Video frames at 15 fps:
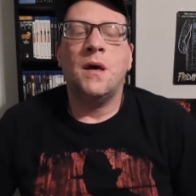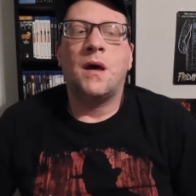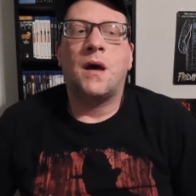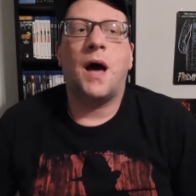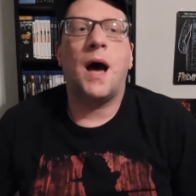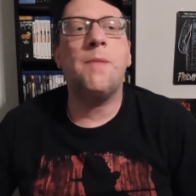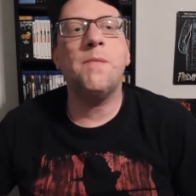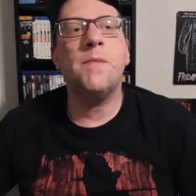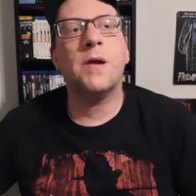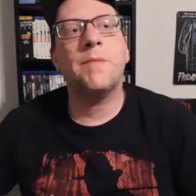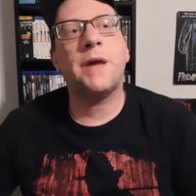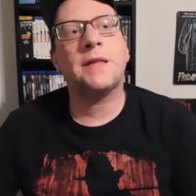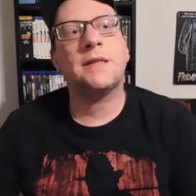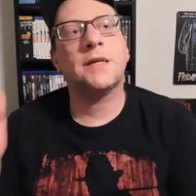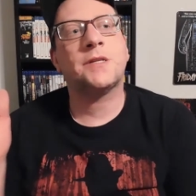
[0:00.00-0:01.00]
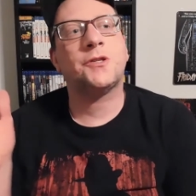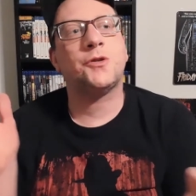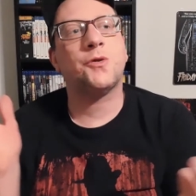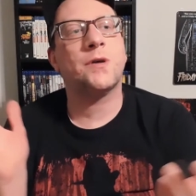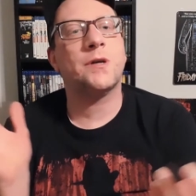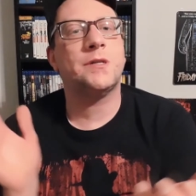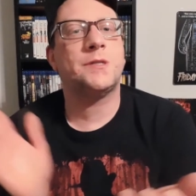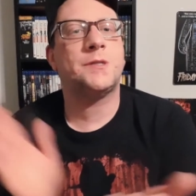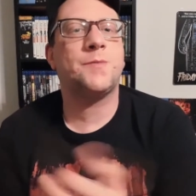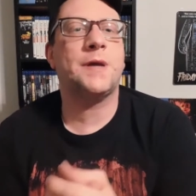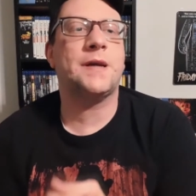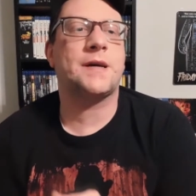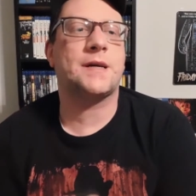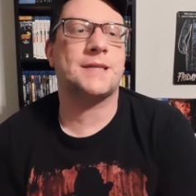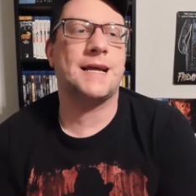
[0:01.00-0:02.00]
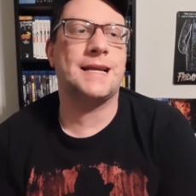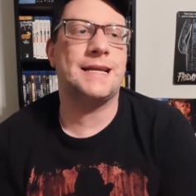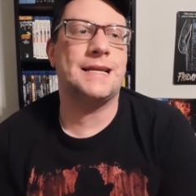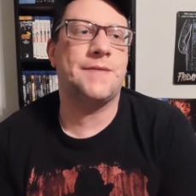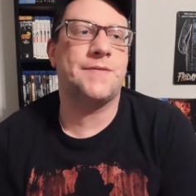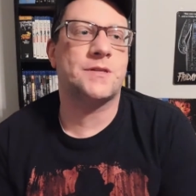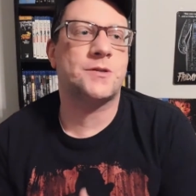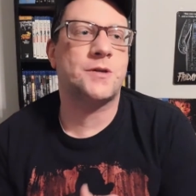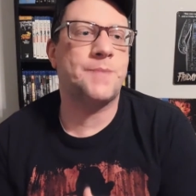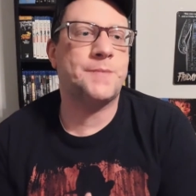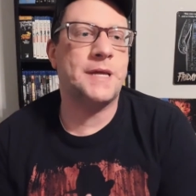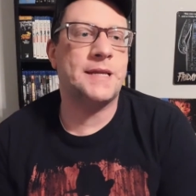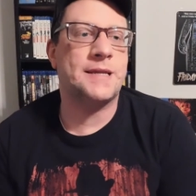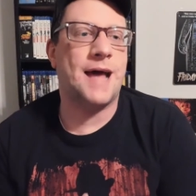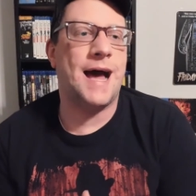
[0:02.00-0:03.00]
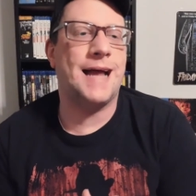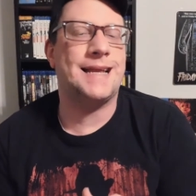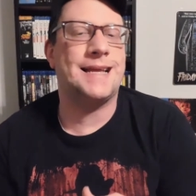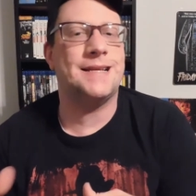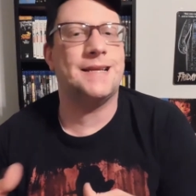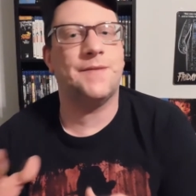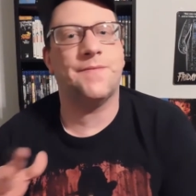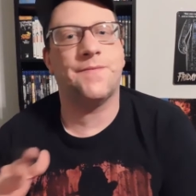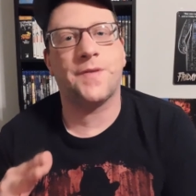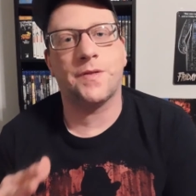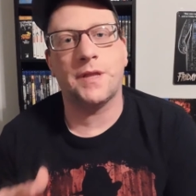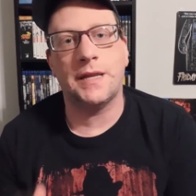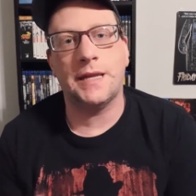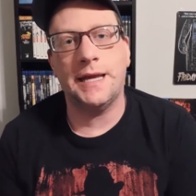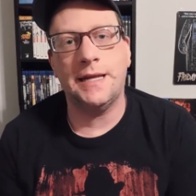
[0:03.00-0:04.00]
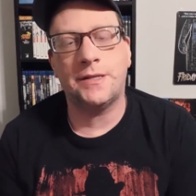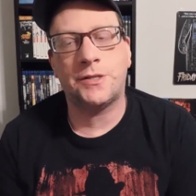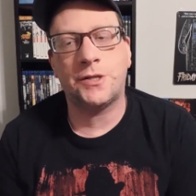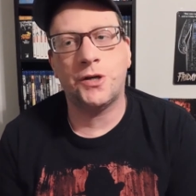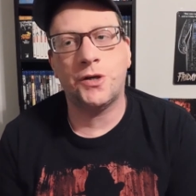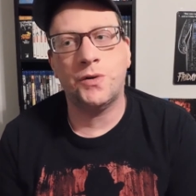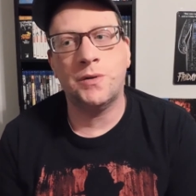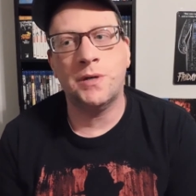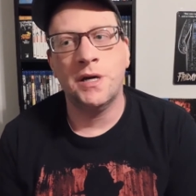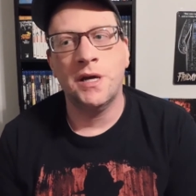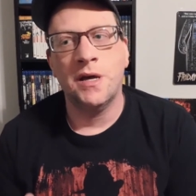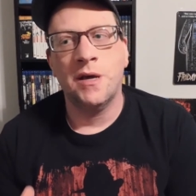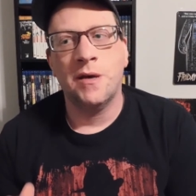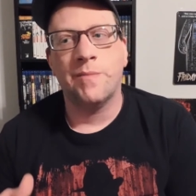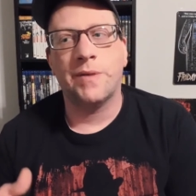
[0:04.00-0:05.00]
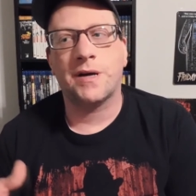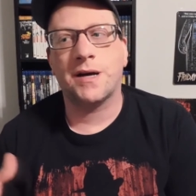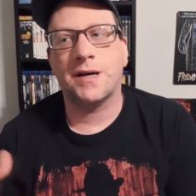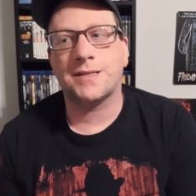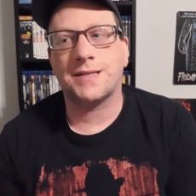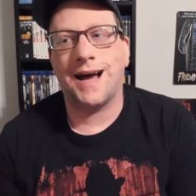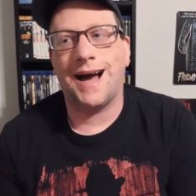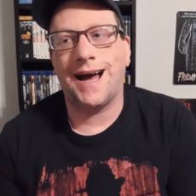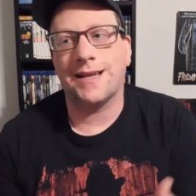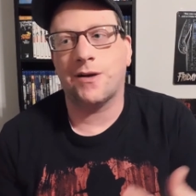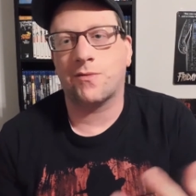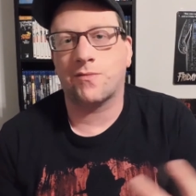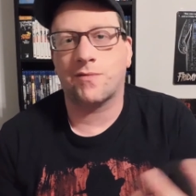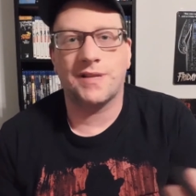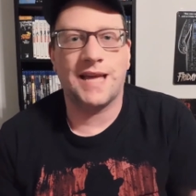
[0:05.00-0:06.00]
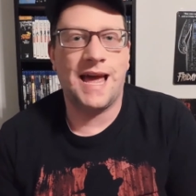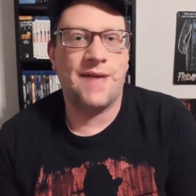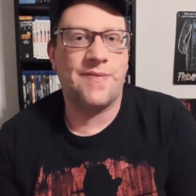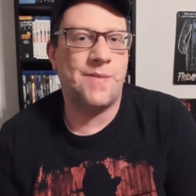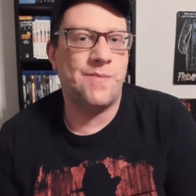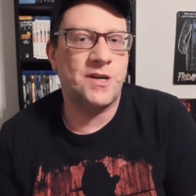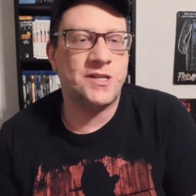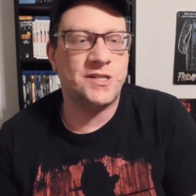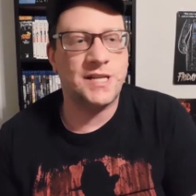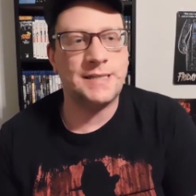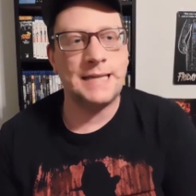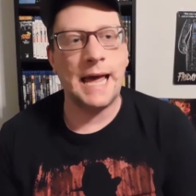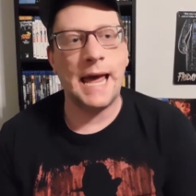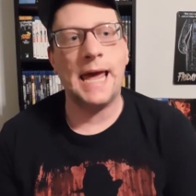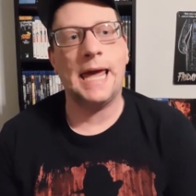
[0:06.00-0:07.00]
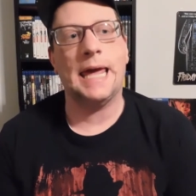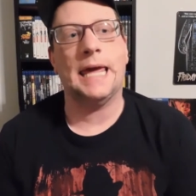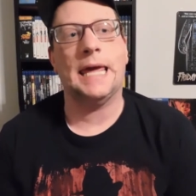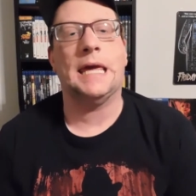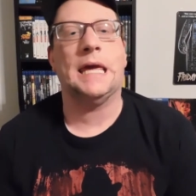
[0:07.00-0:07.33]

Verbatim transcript: I'm going to make this short and sweet because I didn't even script it. I didn't even feel the need to because I don't really have that much to say.